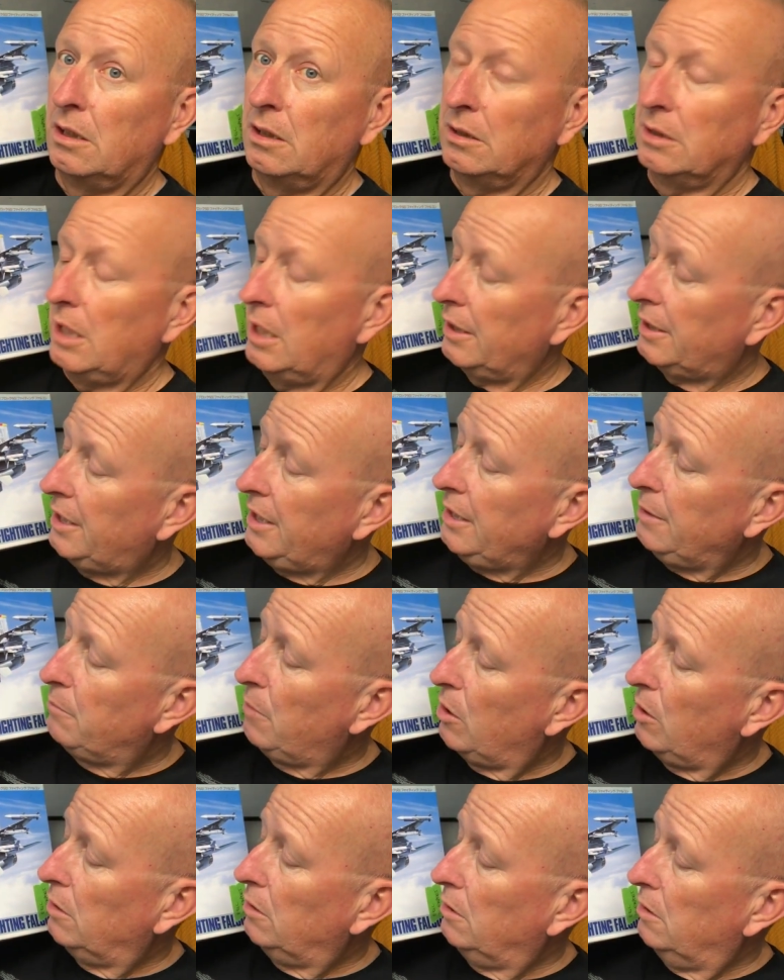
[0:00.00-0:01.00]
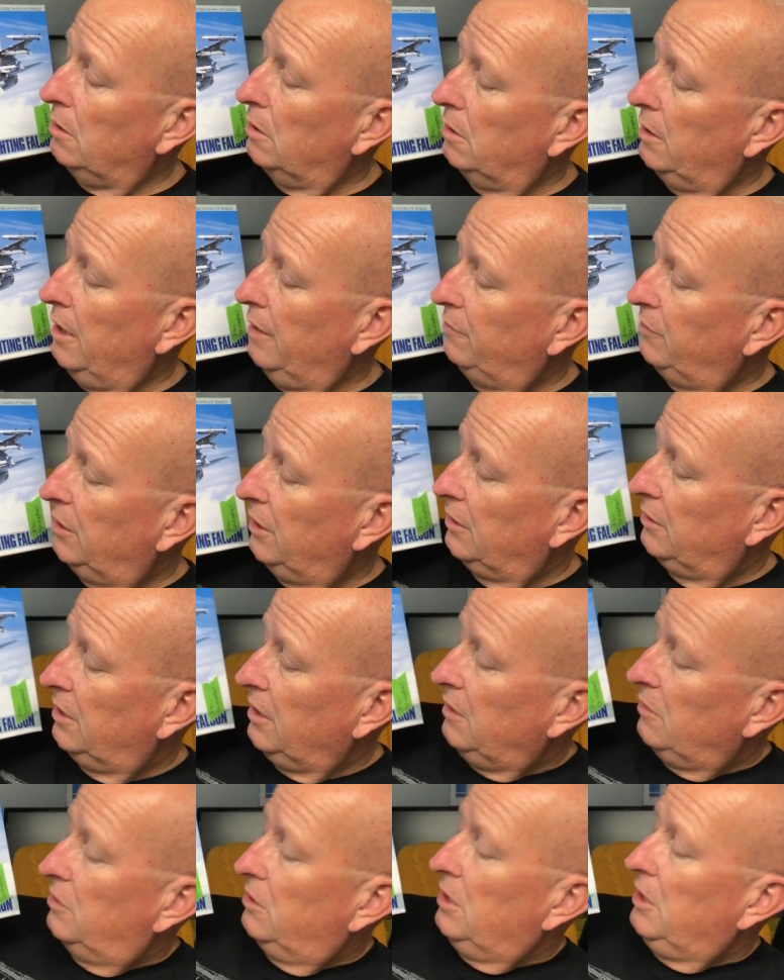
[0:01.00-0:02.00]
Lockheed Martin
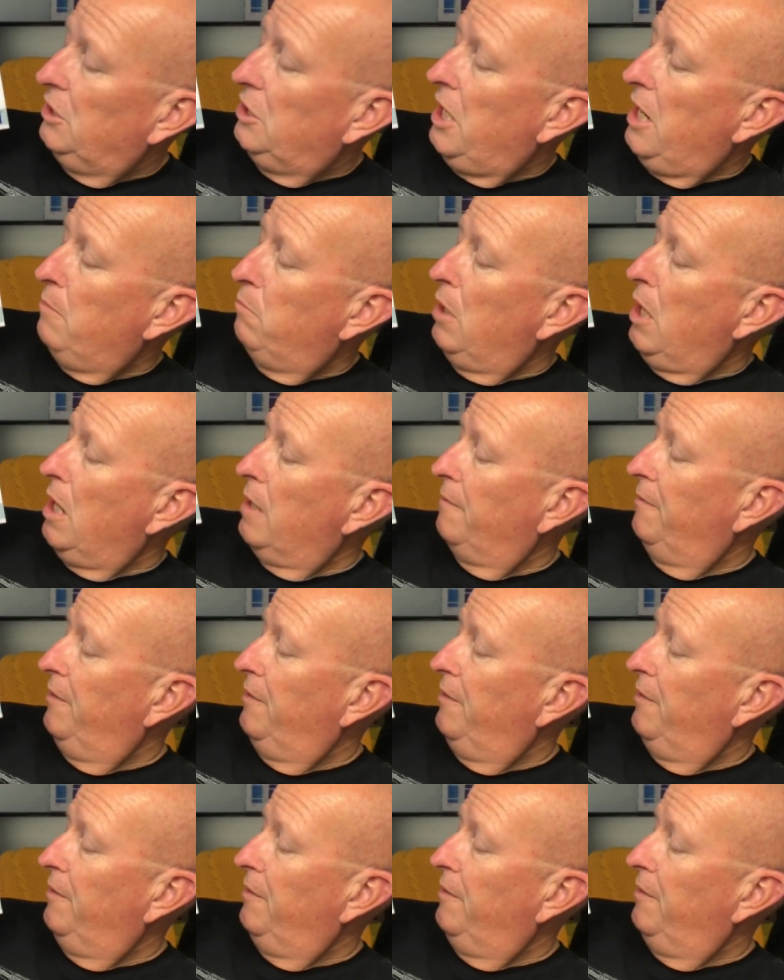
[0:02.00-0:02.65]
F-16CJ Block